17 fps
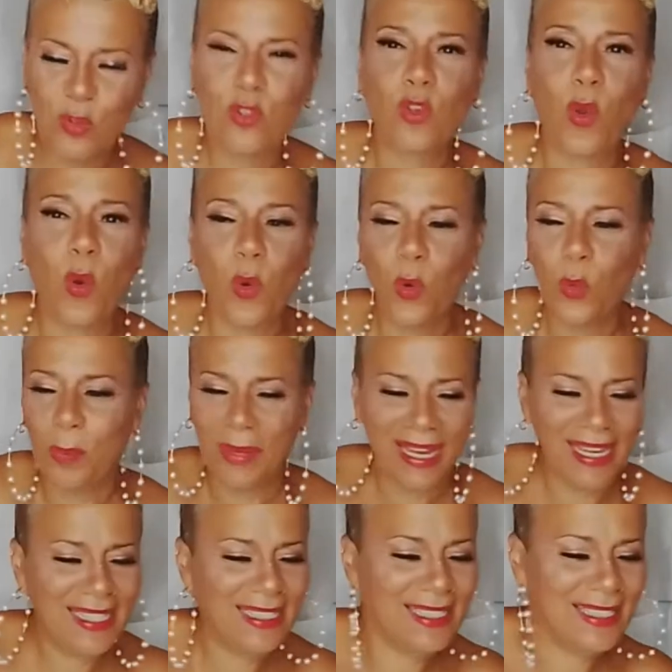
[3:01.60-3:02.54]
soul
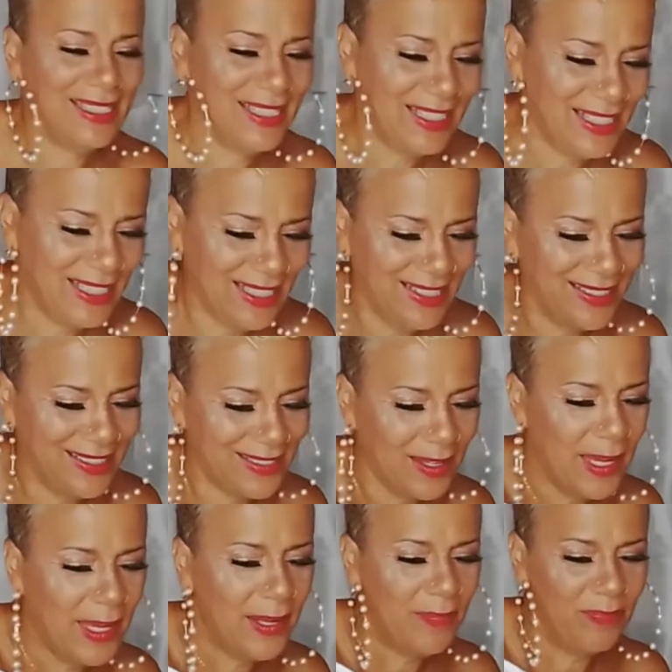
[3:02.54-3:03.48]
Pisces.